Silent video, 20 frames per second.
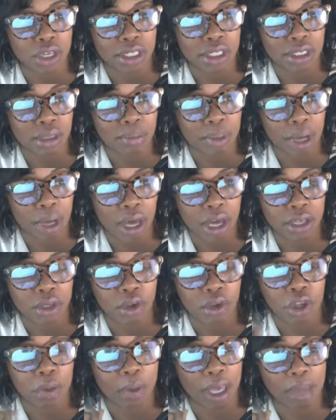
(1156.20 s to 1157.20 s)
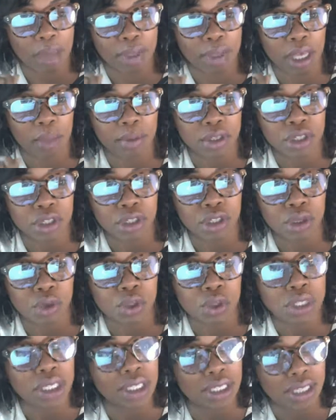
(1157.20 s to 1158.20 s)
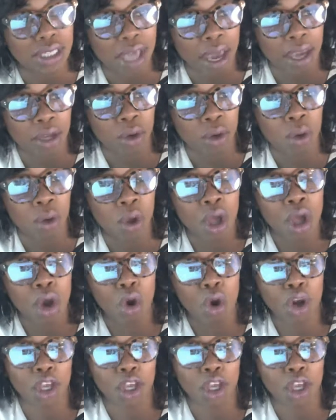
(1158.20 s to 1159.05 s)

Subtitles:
the bond, or you might be able to use this title, or you